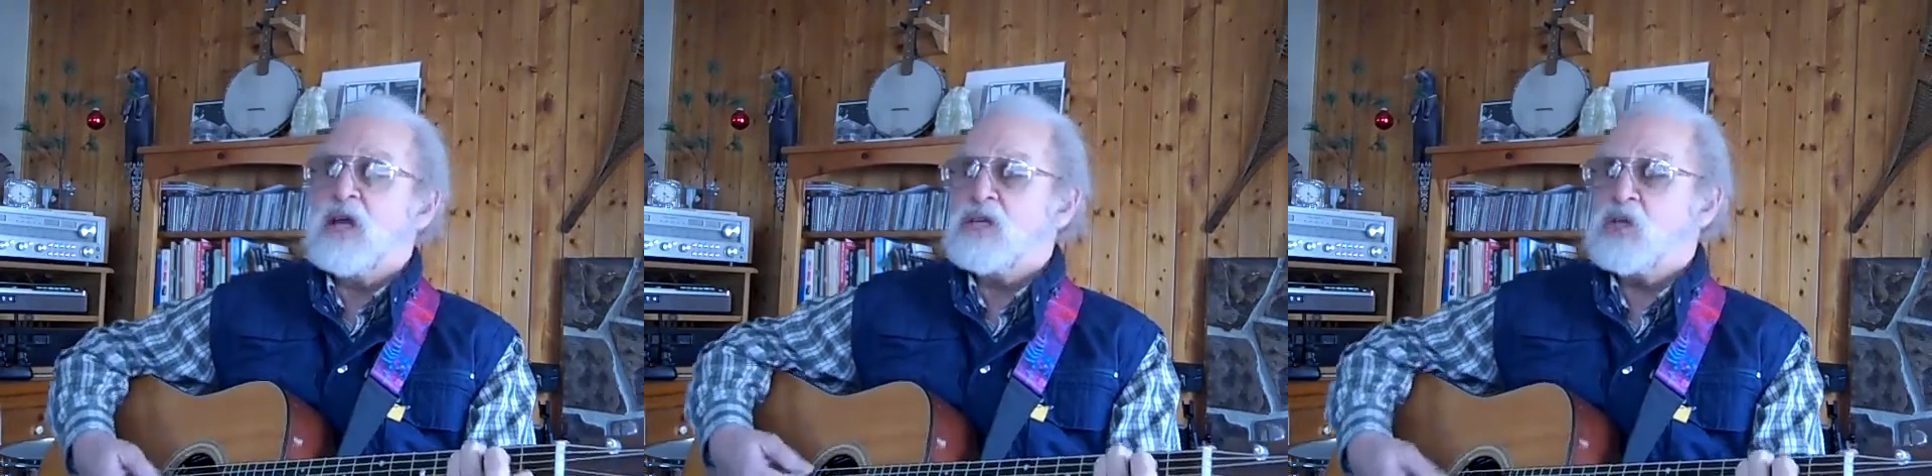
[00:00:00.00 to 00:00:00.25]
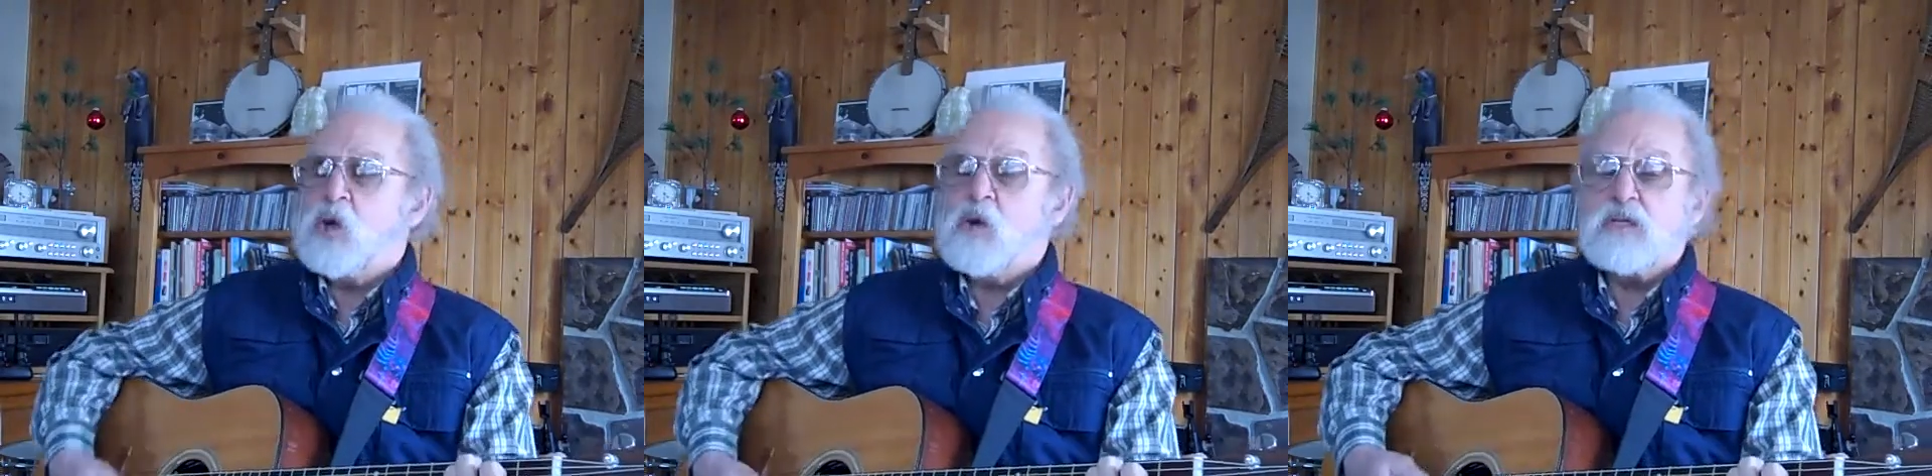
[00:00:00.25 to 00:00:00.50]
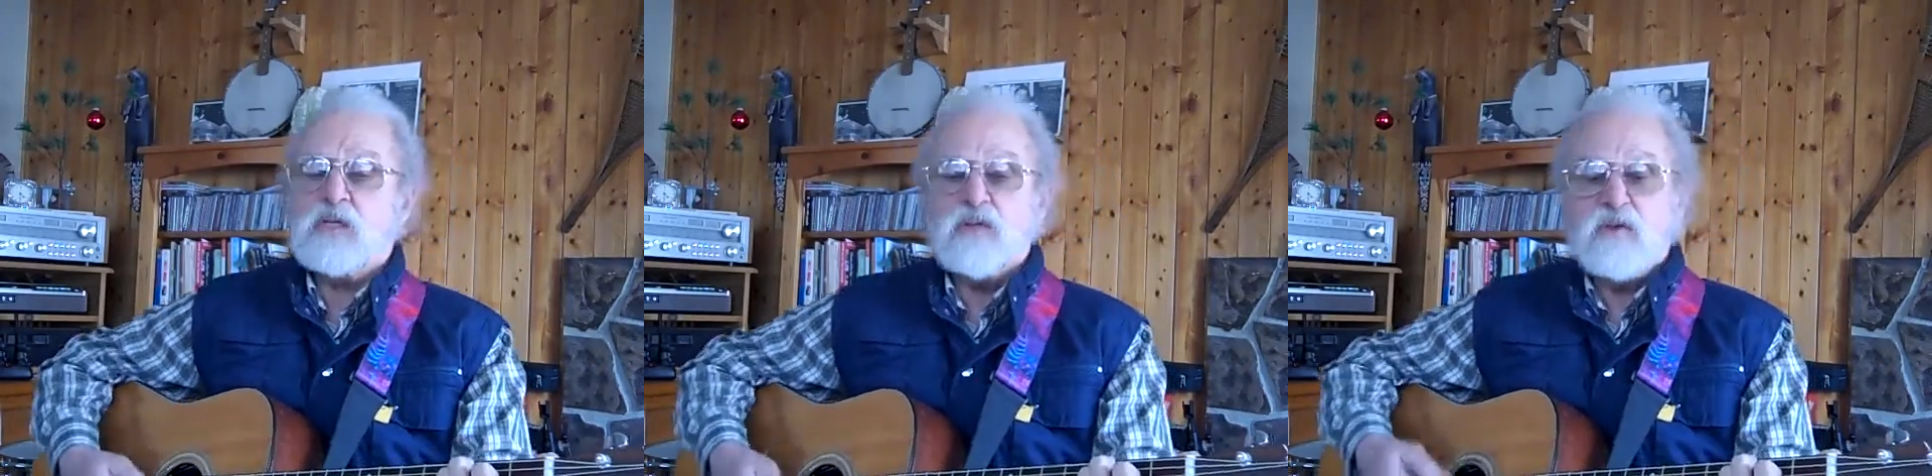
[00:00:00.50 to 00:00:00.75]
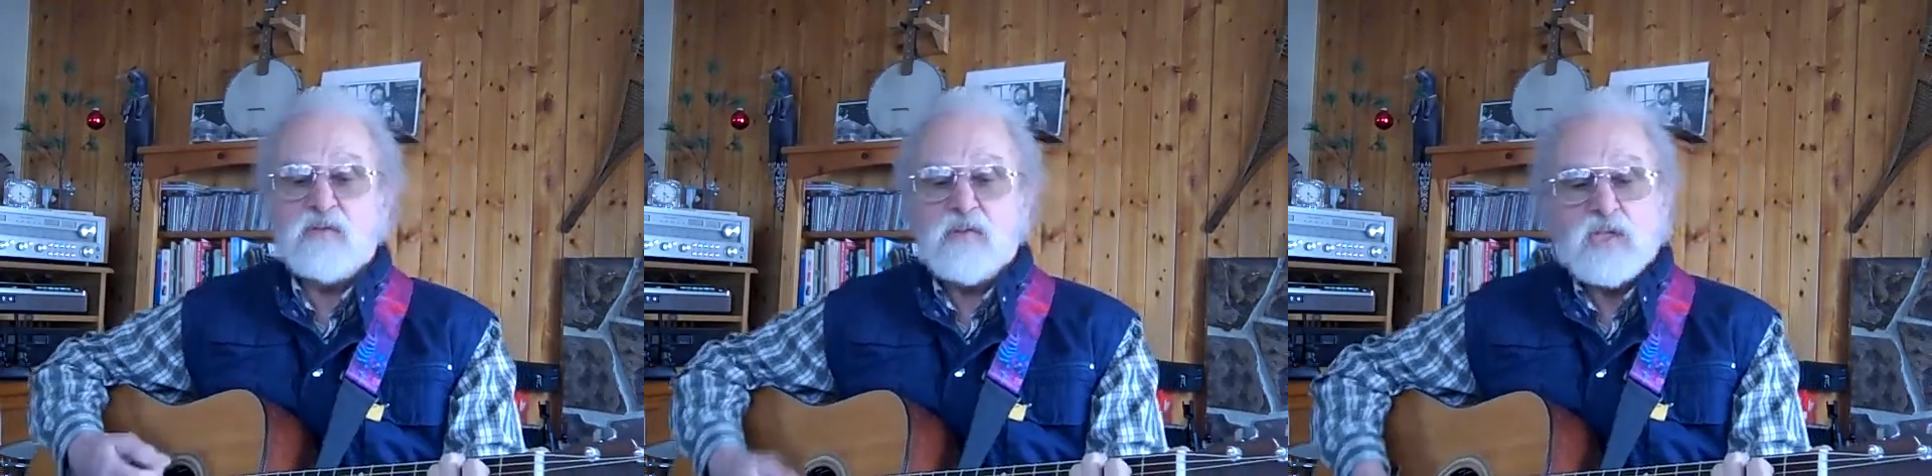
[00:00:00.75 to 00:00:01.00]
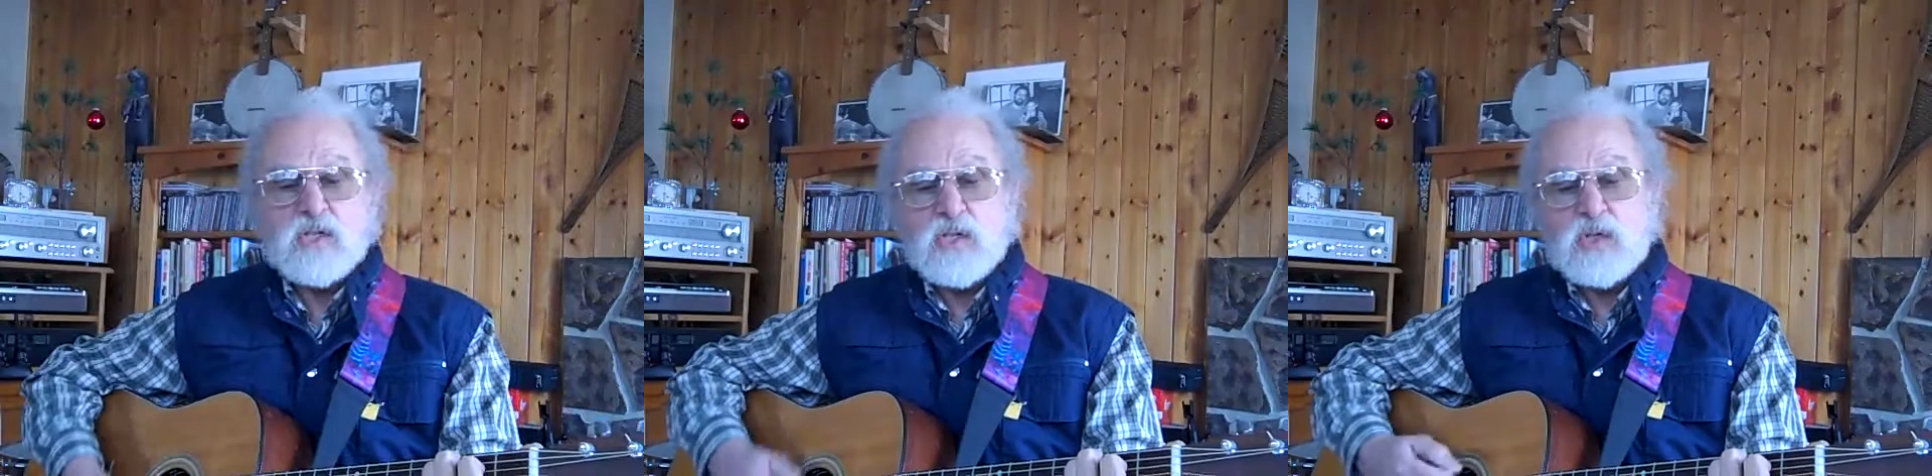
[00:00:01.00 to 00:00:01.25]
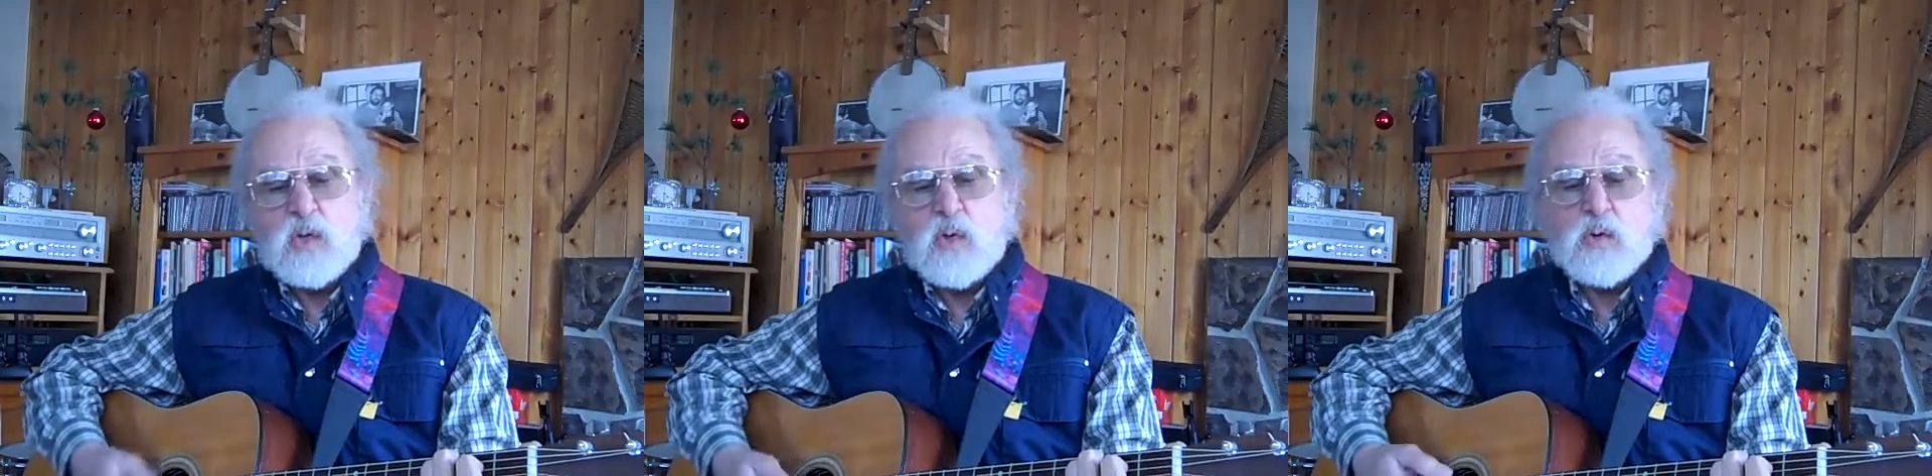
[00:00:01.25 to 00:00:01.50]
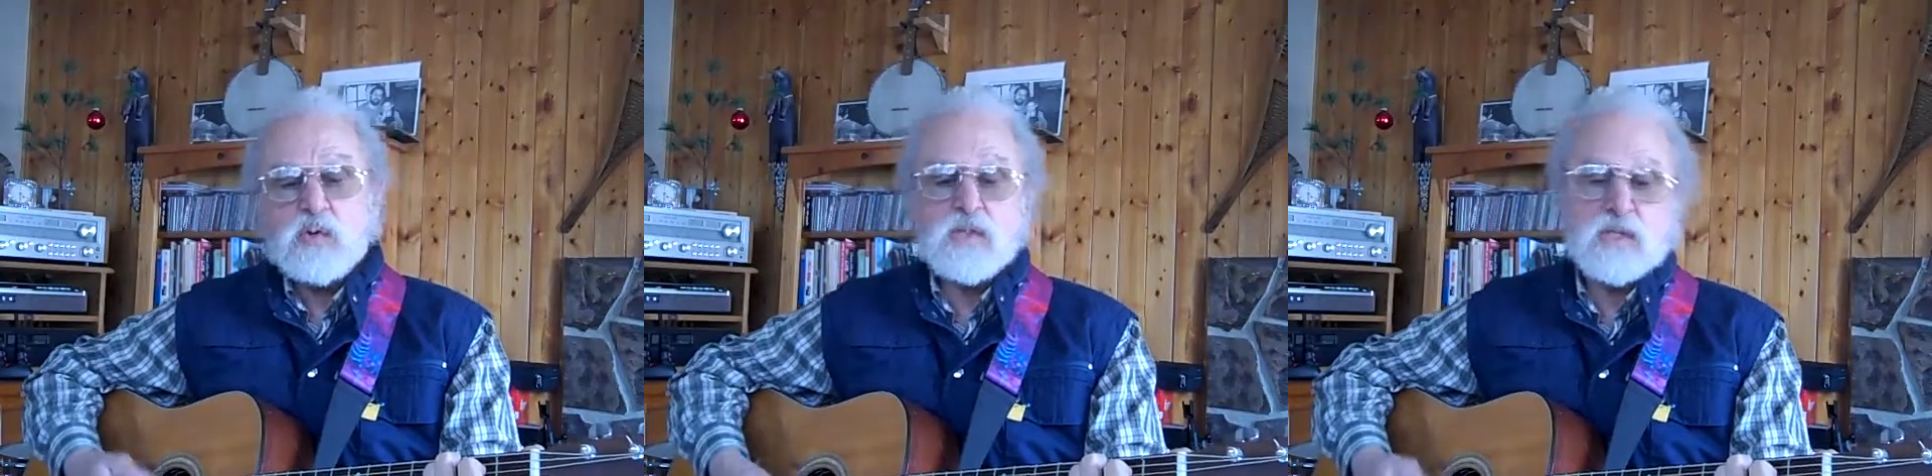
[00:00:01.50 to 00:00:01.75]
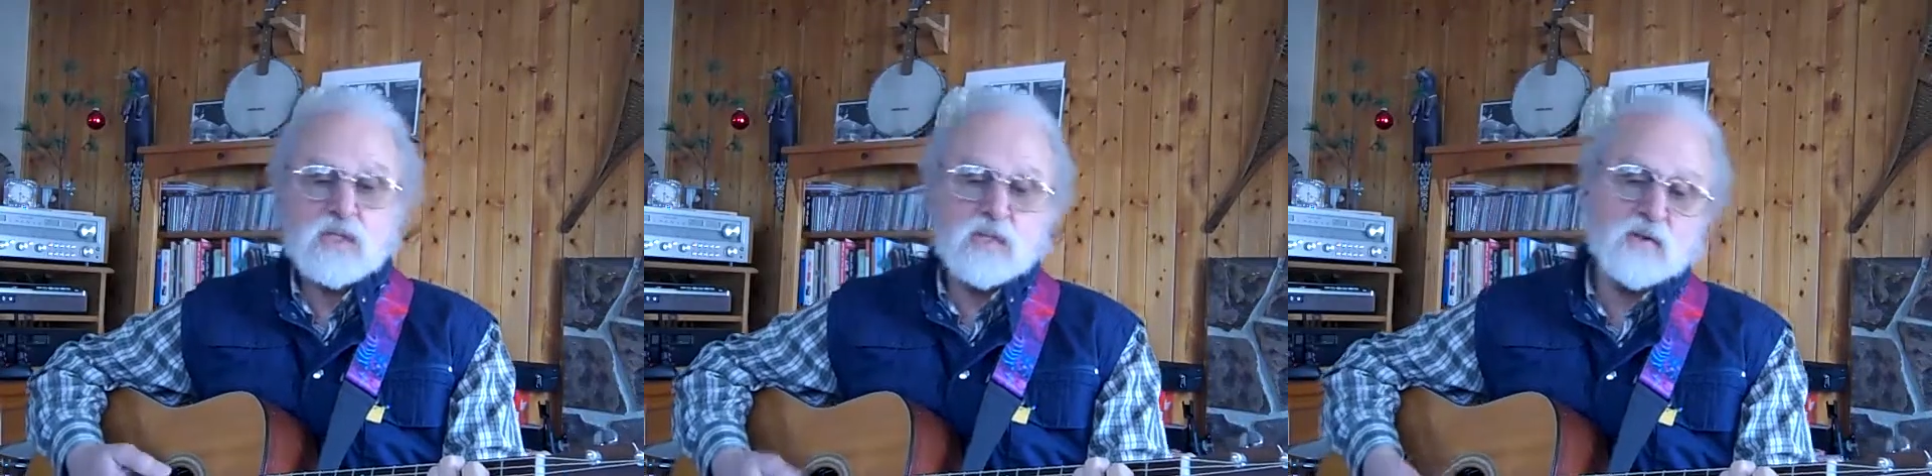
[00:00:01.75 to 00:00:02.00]
Joseph and
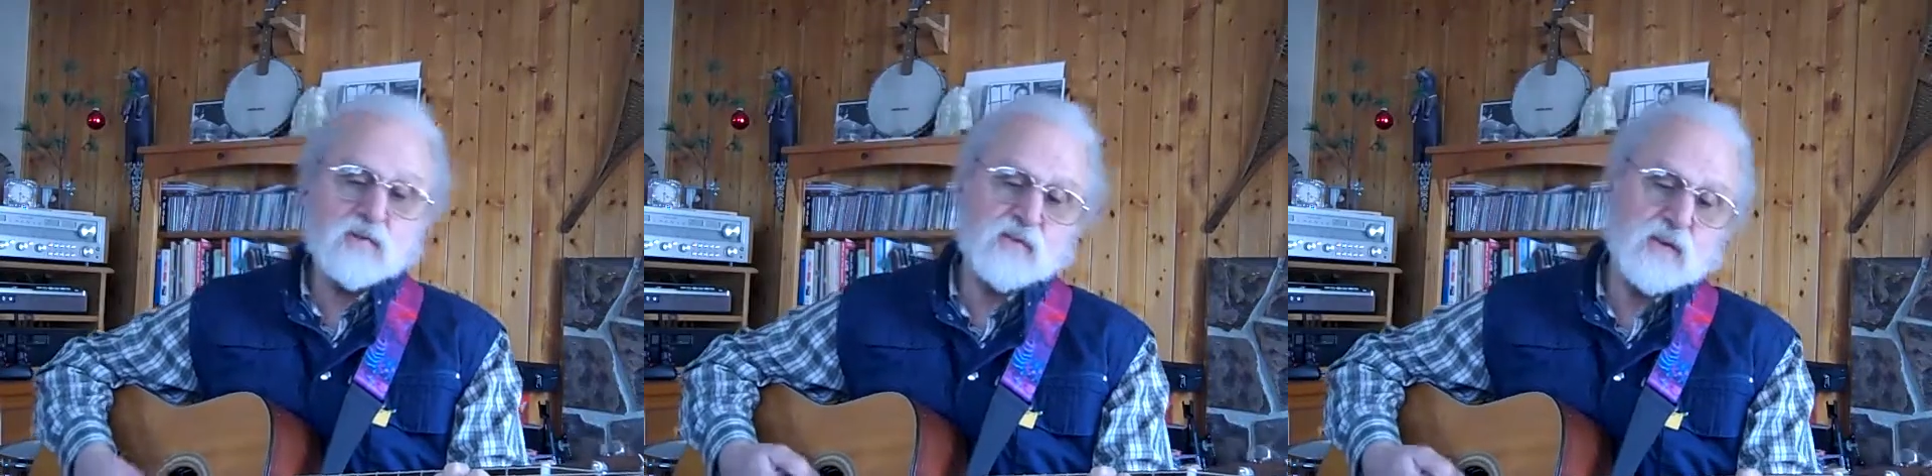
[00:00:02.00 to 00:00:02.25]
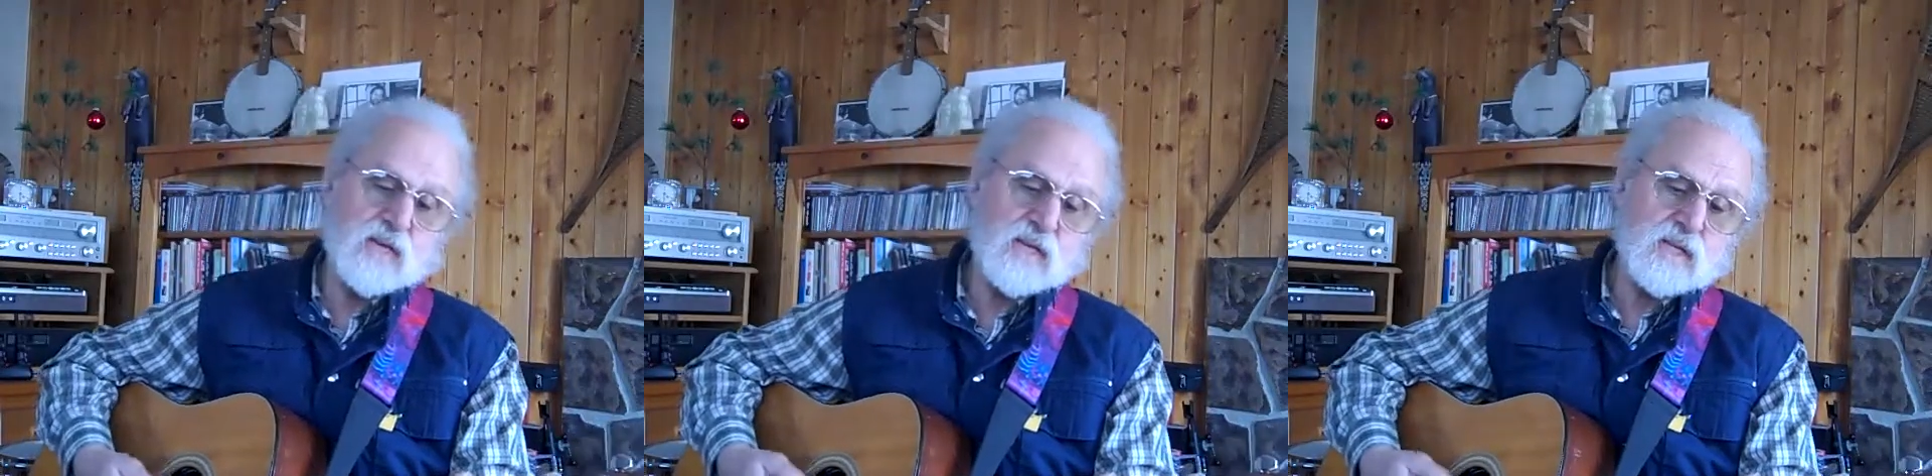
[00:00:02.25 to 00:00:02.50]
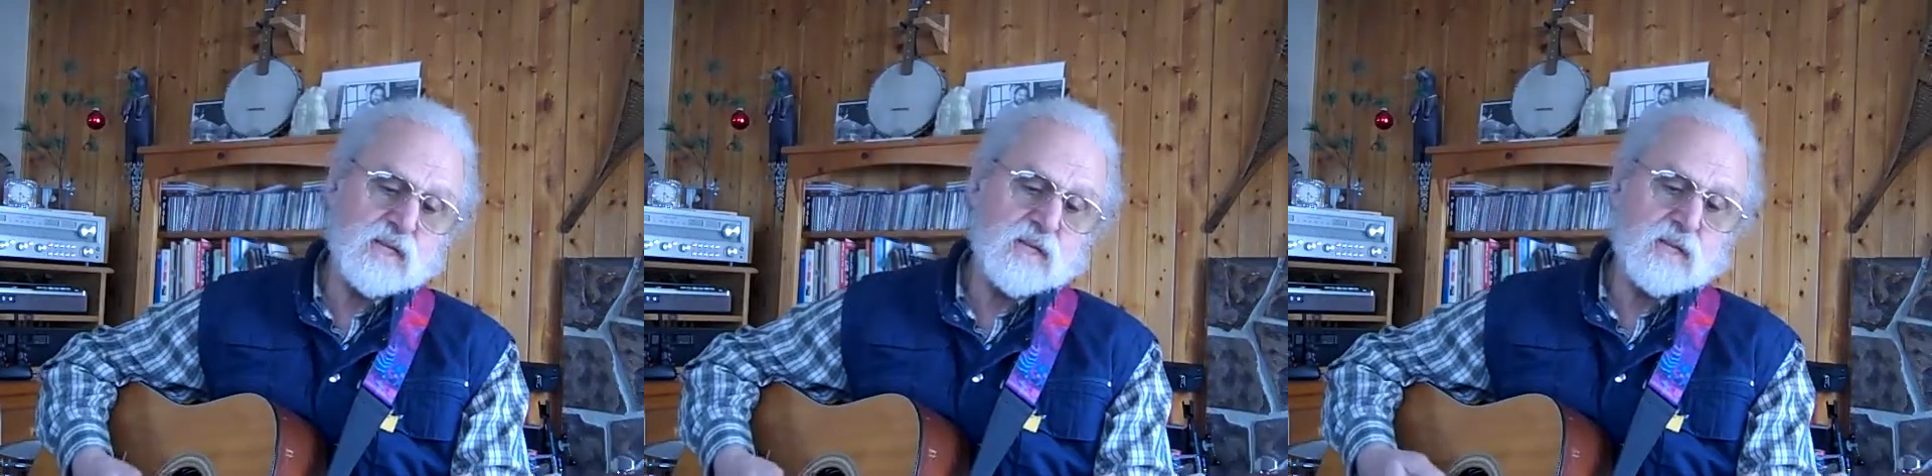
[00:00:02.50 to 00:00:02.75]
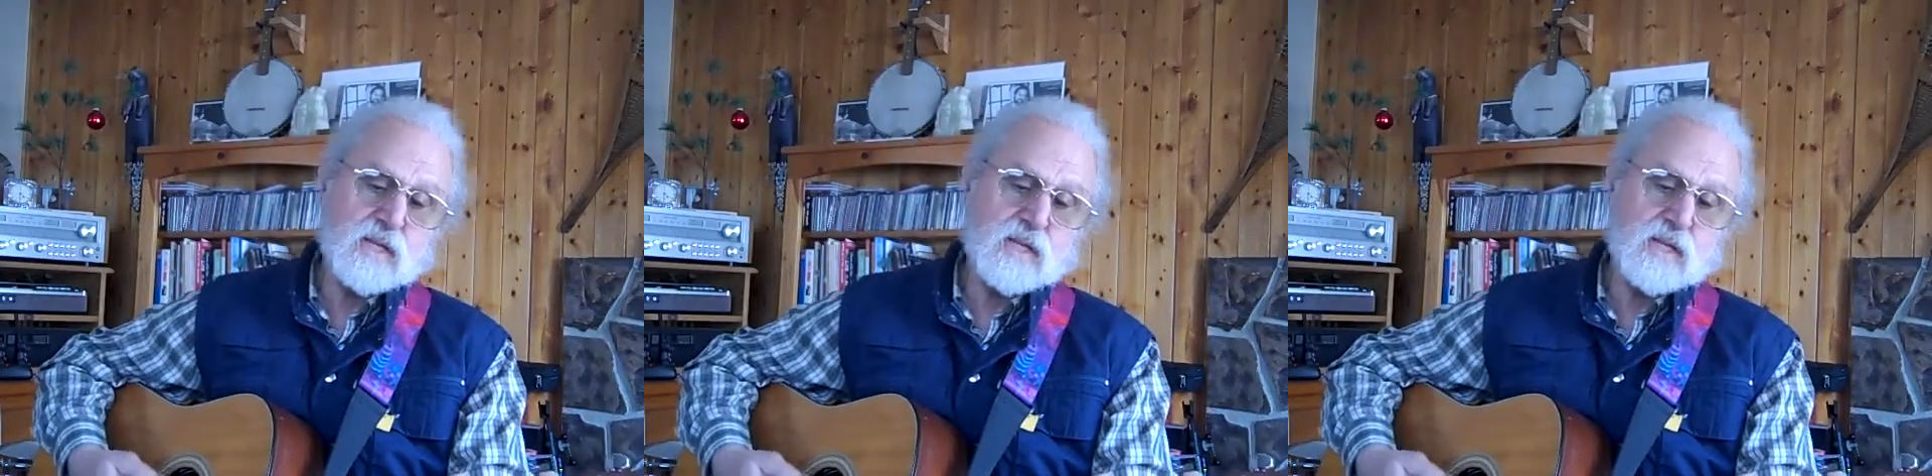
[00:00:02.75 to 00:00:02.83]
Josephine,